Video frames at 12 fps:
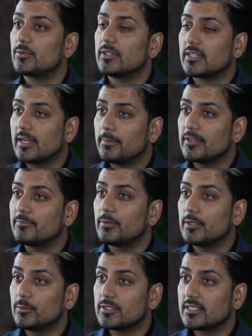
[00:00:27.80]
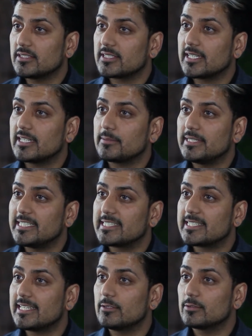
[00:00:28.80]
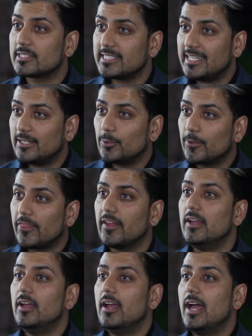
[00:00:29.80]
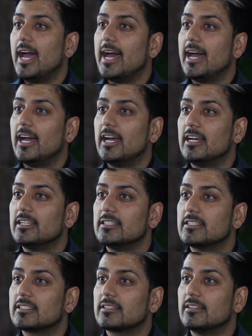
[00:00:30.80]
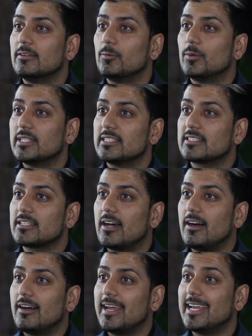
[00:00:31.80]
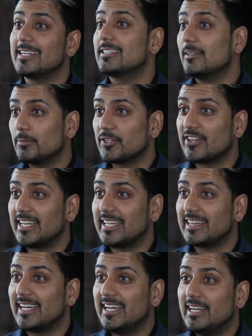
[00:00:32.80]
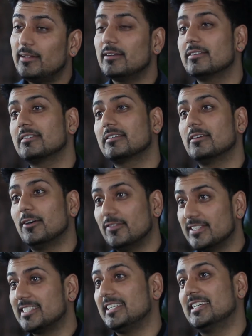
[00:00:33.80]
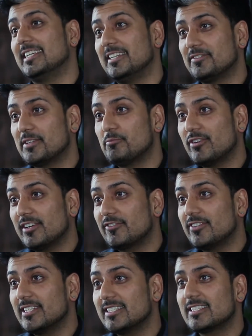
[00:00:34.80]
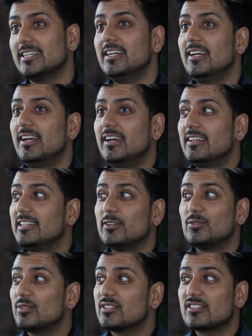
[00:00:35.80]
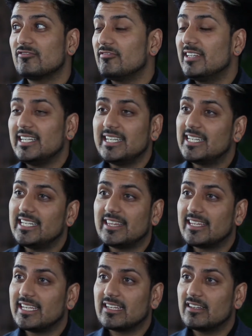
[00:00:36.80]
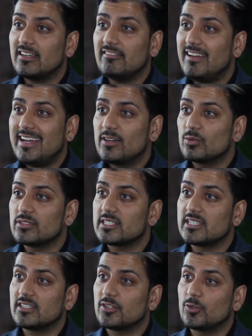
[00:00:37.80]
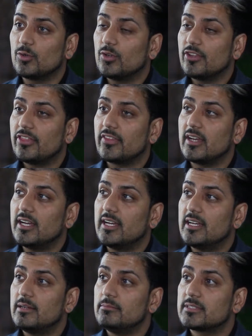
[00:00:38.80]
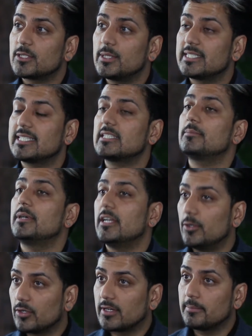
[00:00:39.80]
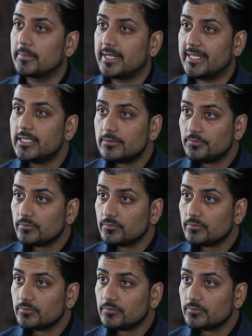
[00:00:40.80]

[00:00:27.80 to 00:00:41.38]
with a couple of Bollywood dance academies down south, and once I had done my training there, obviously I lived in Bradford, there wasn't really anything around in the north, so I set up my own company,